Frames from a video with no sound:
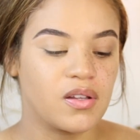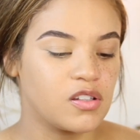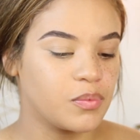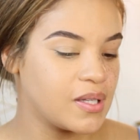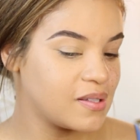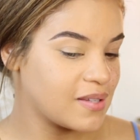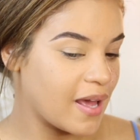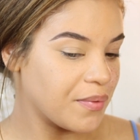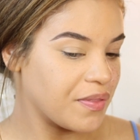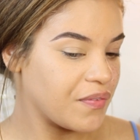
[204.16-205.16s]
this is what the
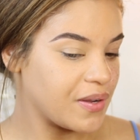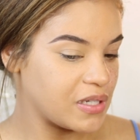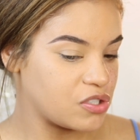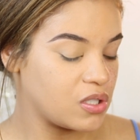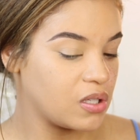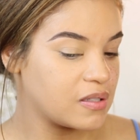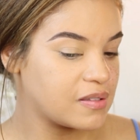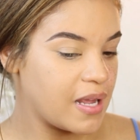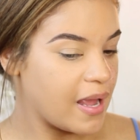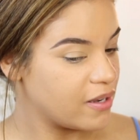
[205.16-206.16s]
side with the foundation
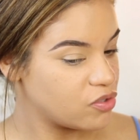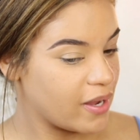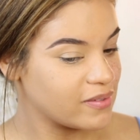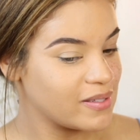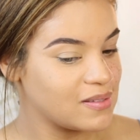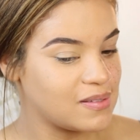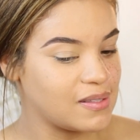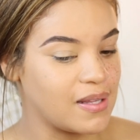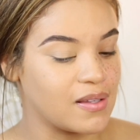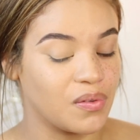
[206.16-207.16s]
looks like. As you guys can
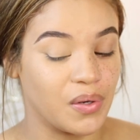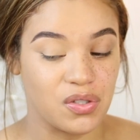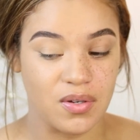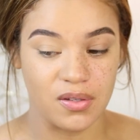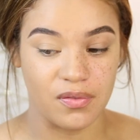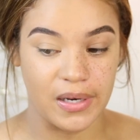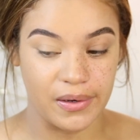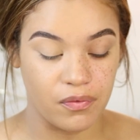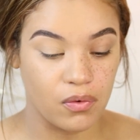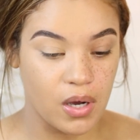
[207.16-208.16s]
see, this foundation is
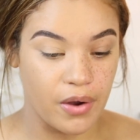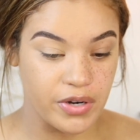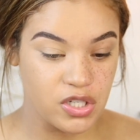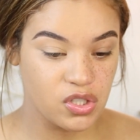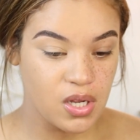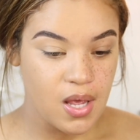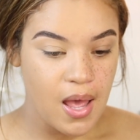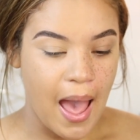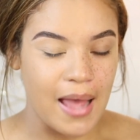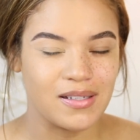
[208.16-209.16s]
very full coverage.
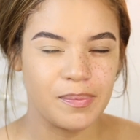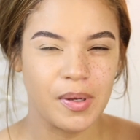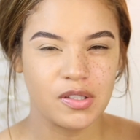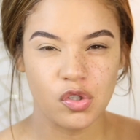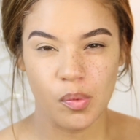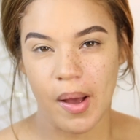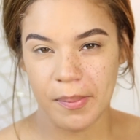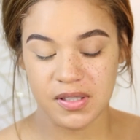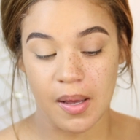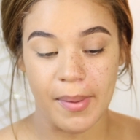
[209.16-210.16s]
I did put 2
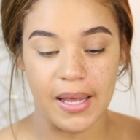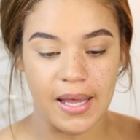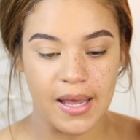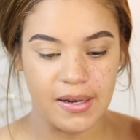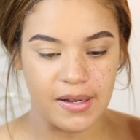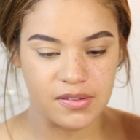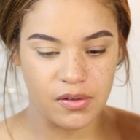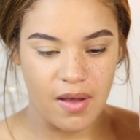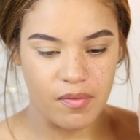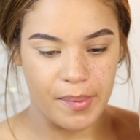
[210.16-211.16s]
pumps on my hand. I
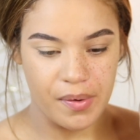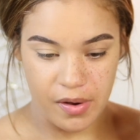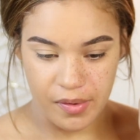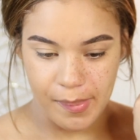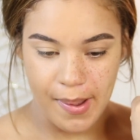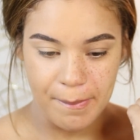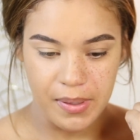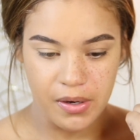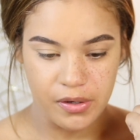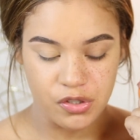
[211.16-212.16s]
still have about another pump
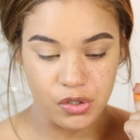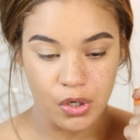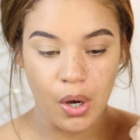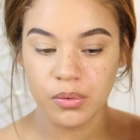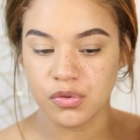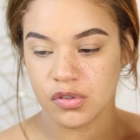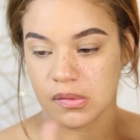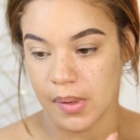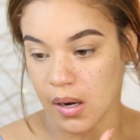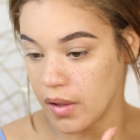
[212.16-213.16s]
here to go to
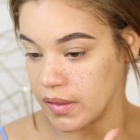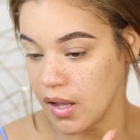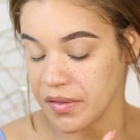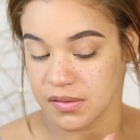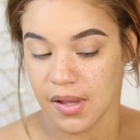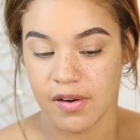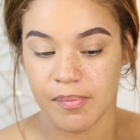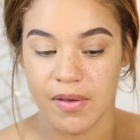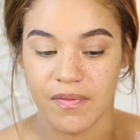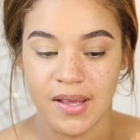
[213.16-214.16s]
smear on the other side of
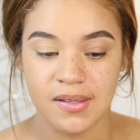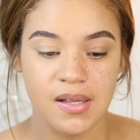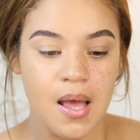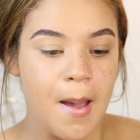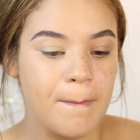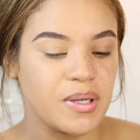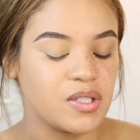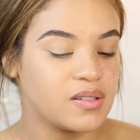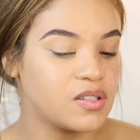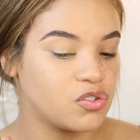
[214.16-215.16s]
my face. But
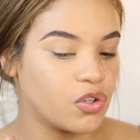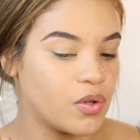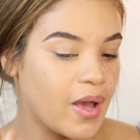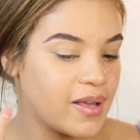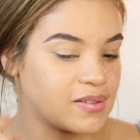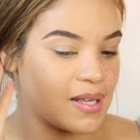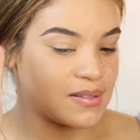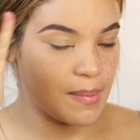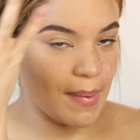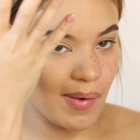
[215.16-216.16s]
just to show you guys, I
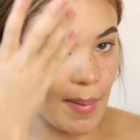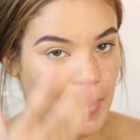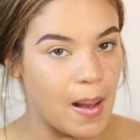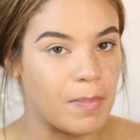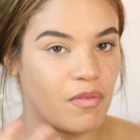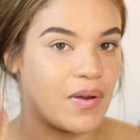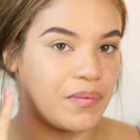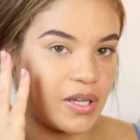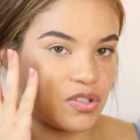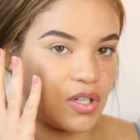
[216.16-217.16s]
did about a pump of
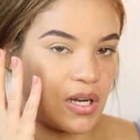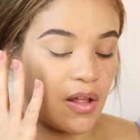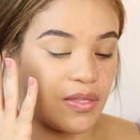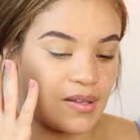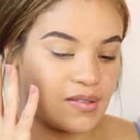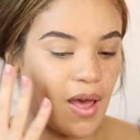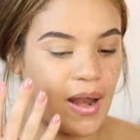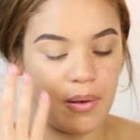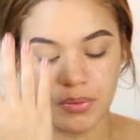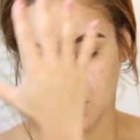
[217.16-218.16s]
foundation on this
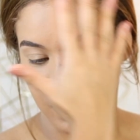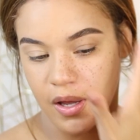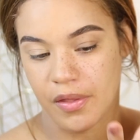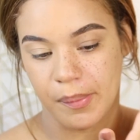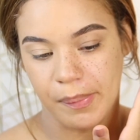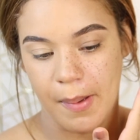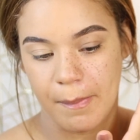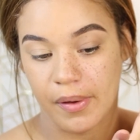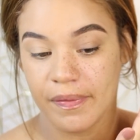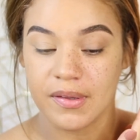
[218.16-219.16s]
side. I will do the other
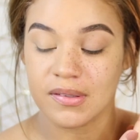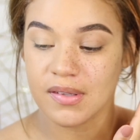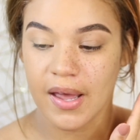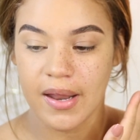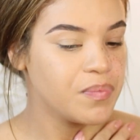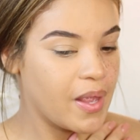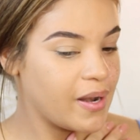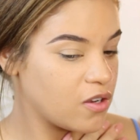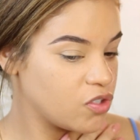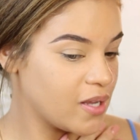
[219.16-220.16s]
pump on this side.
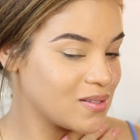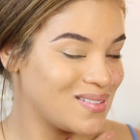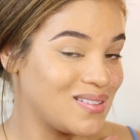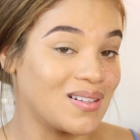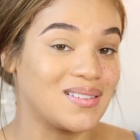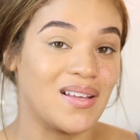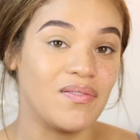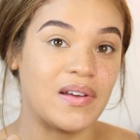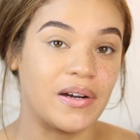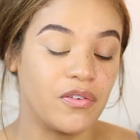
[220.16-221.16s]
And as you guys can see, this is a
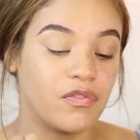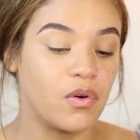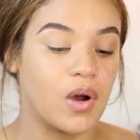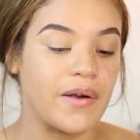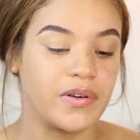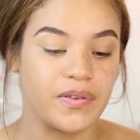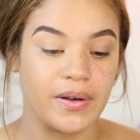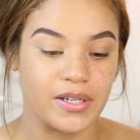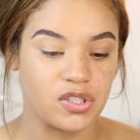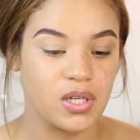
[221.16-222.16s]
very full coverage
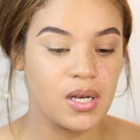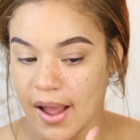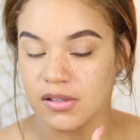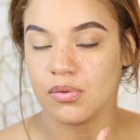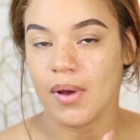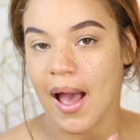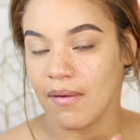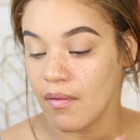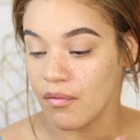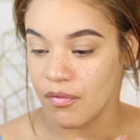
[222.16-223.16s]
foundation. I do
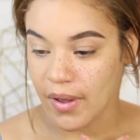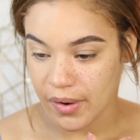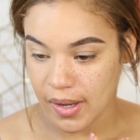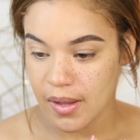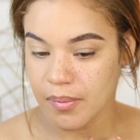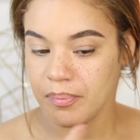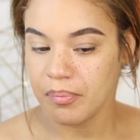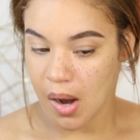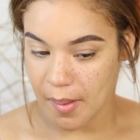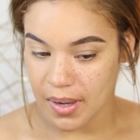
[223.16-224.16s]
have very
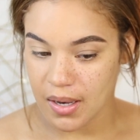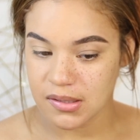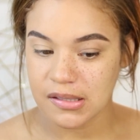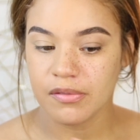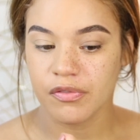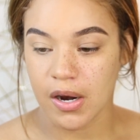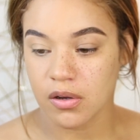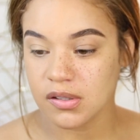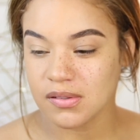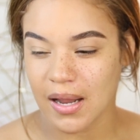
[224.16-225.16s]
prominent
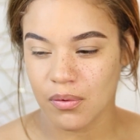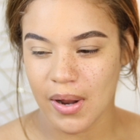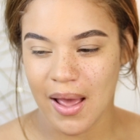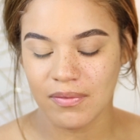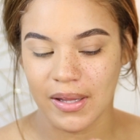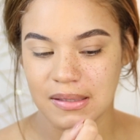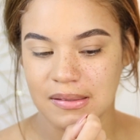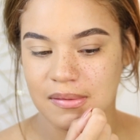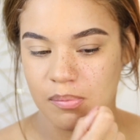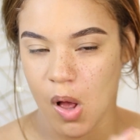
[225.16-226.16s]
freckles. I don't have like
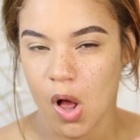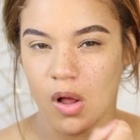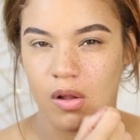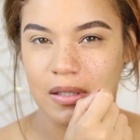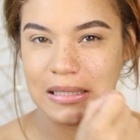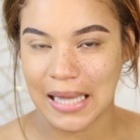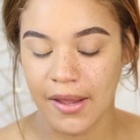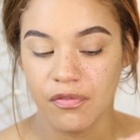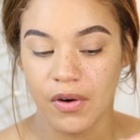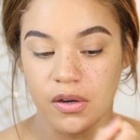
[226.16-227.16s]
small
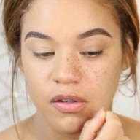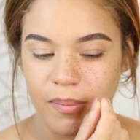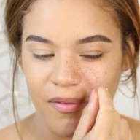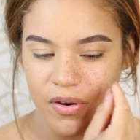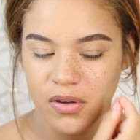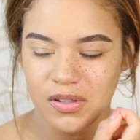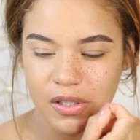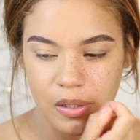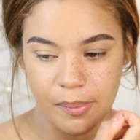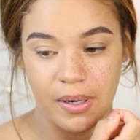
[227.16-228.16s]
light freckles. My freckles are
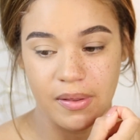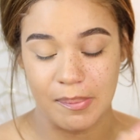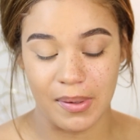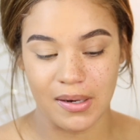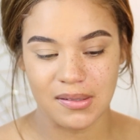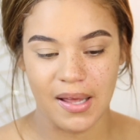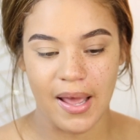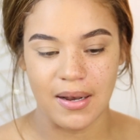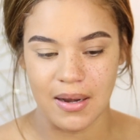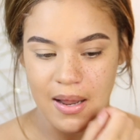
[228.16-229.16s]
a little bit on the bigger
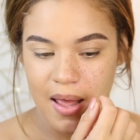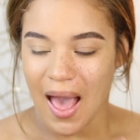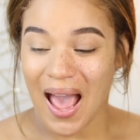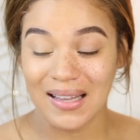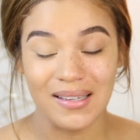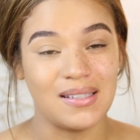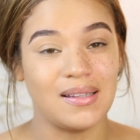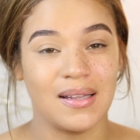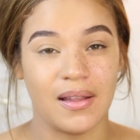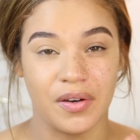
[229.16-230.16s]
side, and I like to
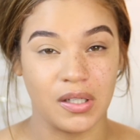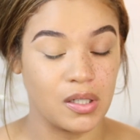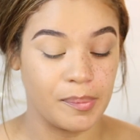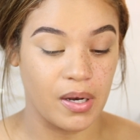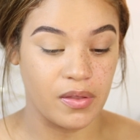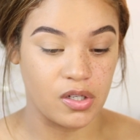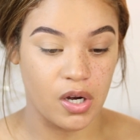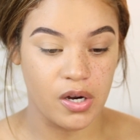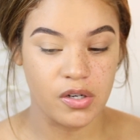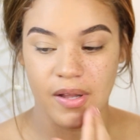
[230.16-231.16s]
think that they're a little bit on the
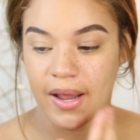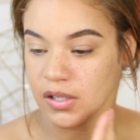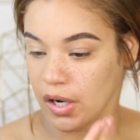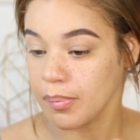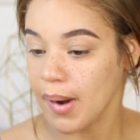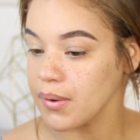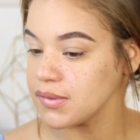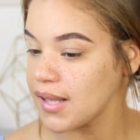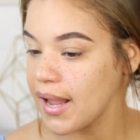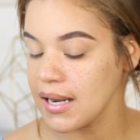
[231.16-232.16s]
darker side, dark brown
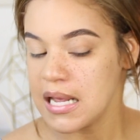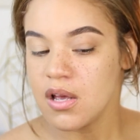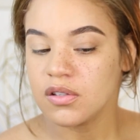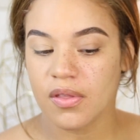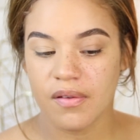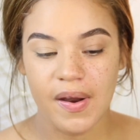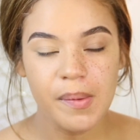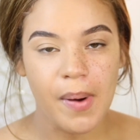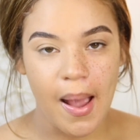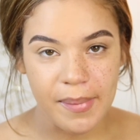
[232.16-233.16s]
side. So they're
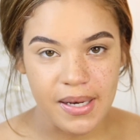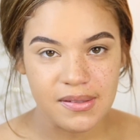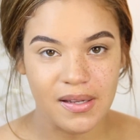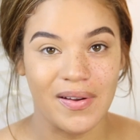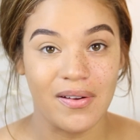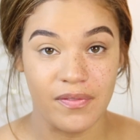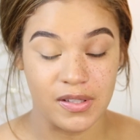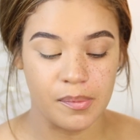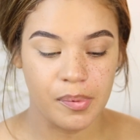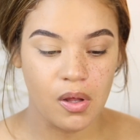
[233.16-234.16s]
very prominent, they're very
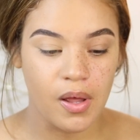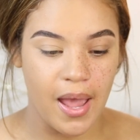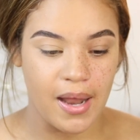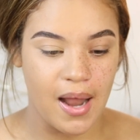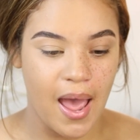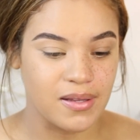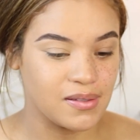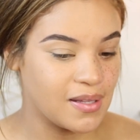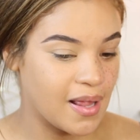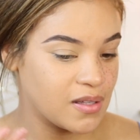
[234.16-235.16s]
visible, and I
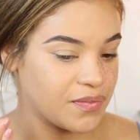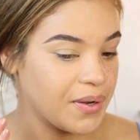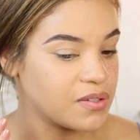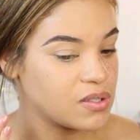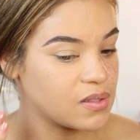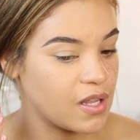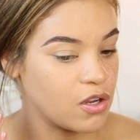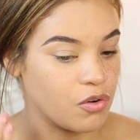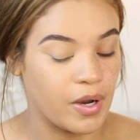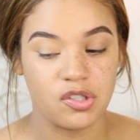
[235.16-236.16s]
just think that this foundation does a
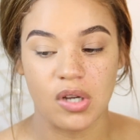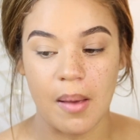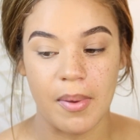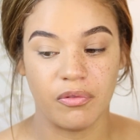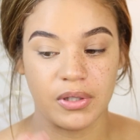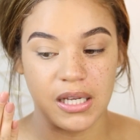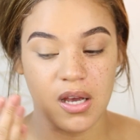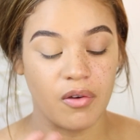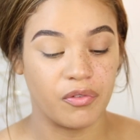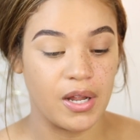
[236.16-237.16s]
great job at really
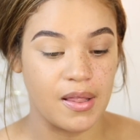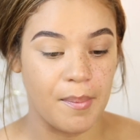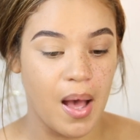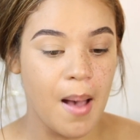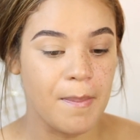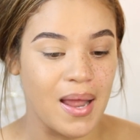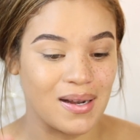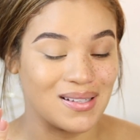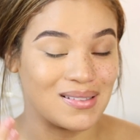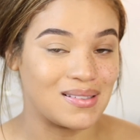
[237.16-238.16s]
covering them up
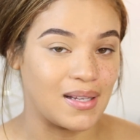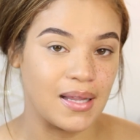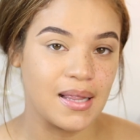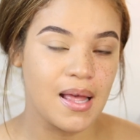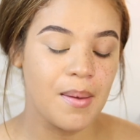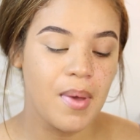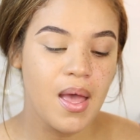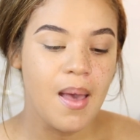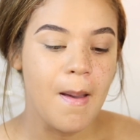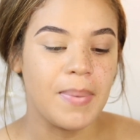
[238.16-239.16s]
and concealing them,
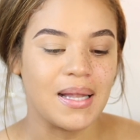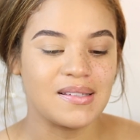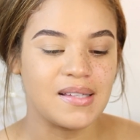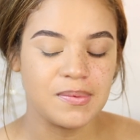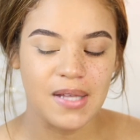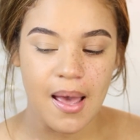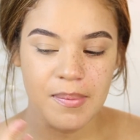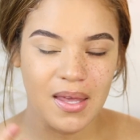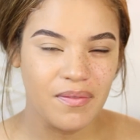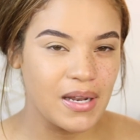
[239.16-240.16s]
but at the same
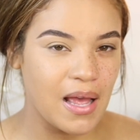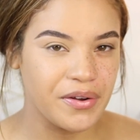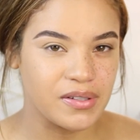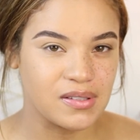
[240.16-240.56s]
time evening out your